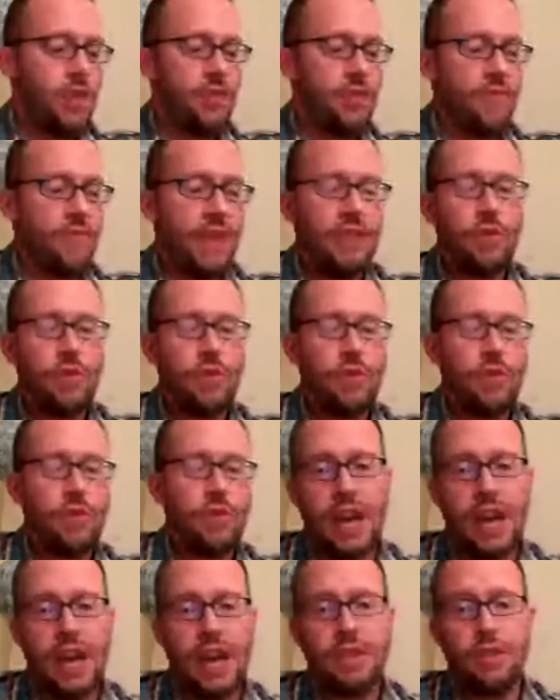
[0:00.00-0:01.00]

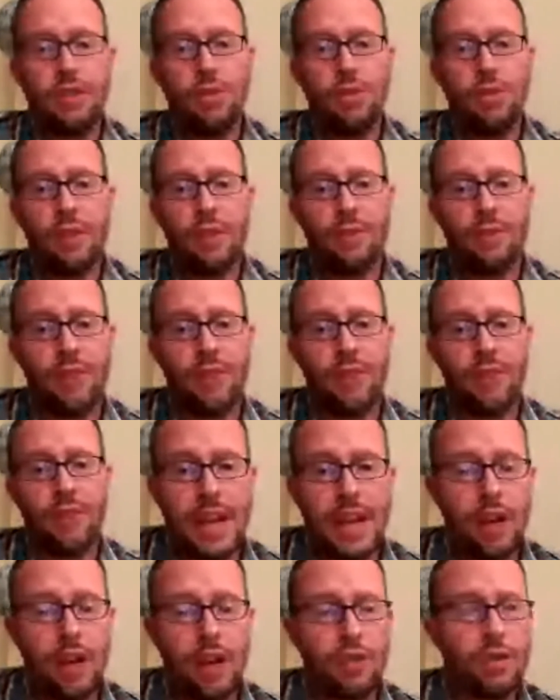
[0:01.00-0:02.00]
On the venue side,
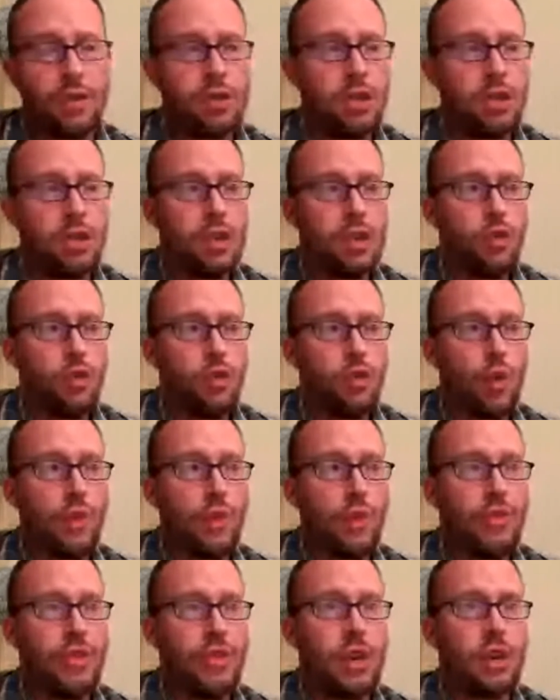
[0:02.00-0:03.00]
you want to find out
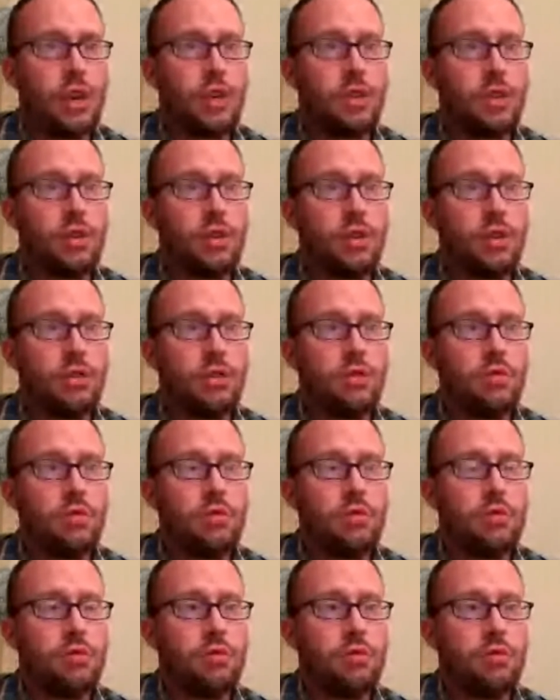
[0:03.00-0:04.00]
what
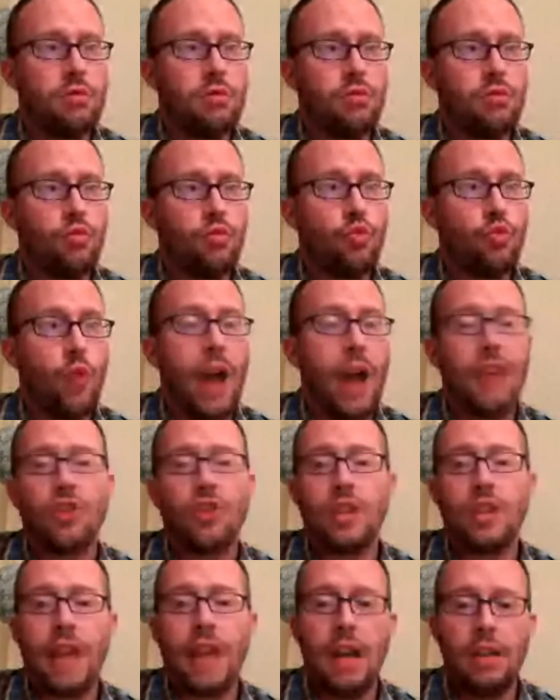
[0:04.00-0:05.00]
their
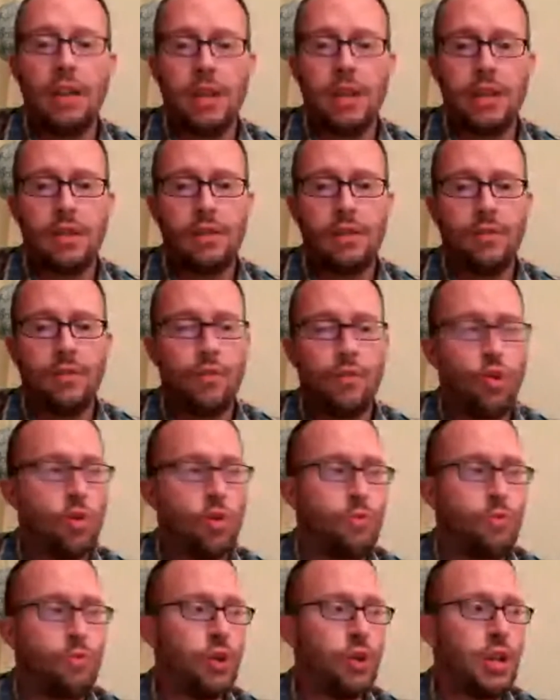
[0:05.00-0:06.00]
rationale is
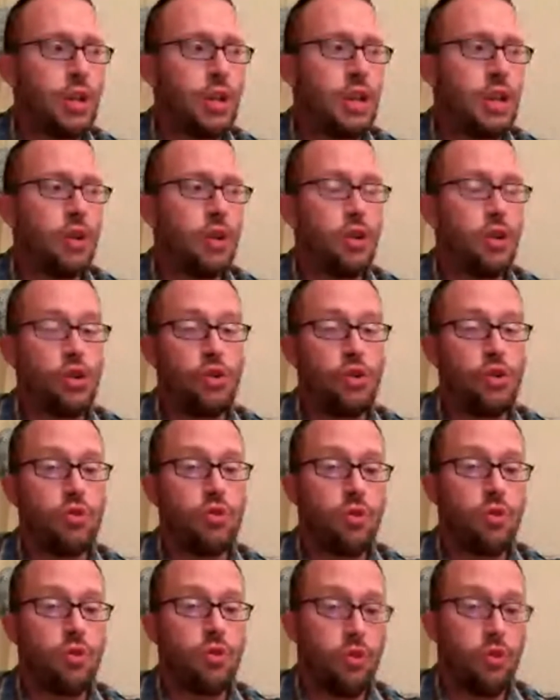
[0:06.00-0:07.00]
for
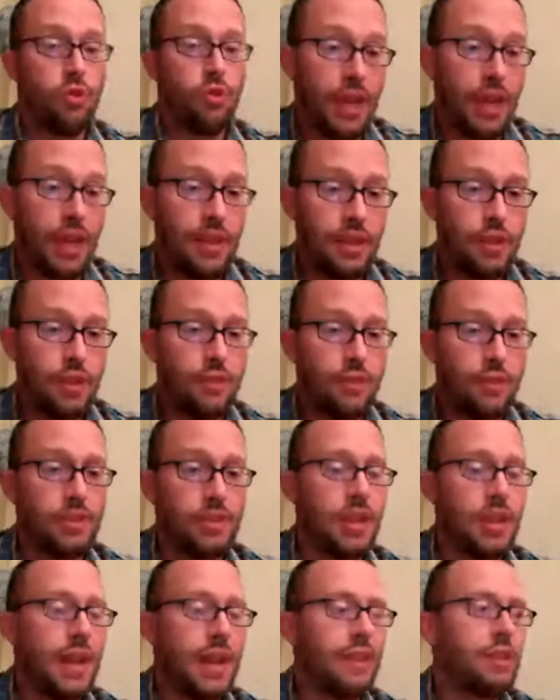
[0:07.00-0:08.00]
putting the brand that
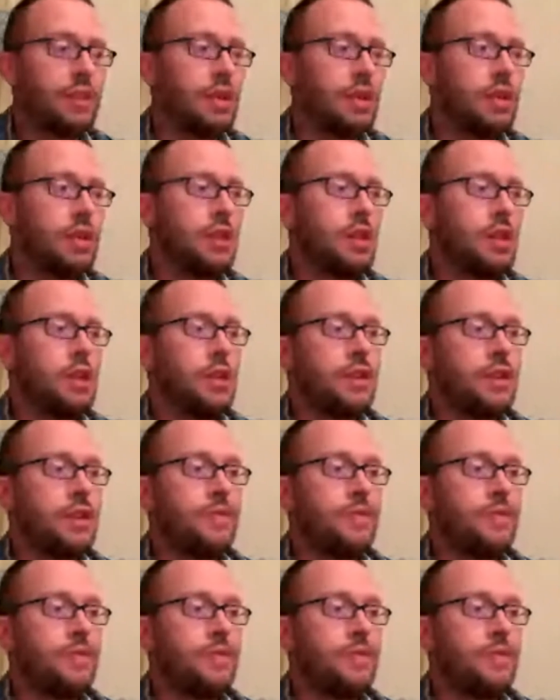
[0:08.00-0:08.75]
you've selected